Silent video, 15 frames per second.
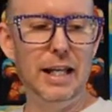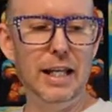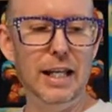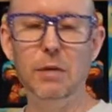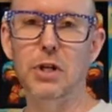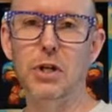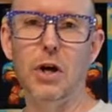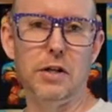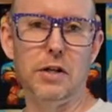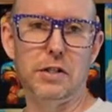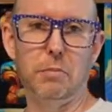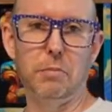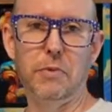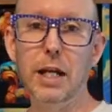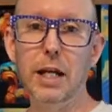It was
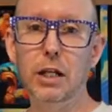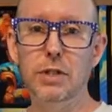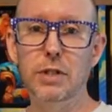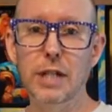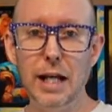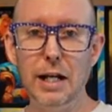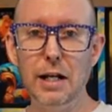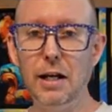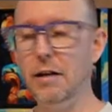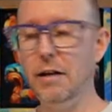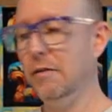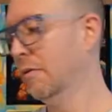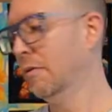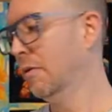awesome. Thank you, Dana.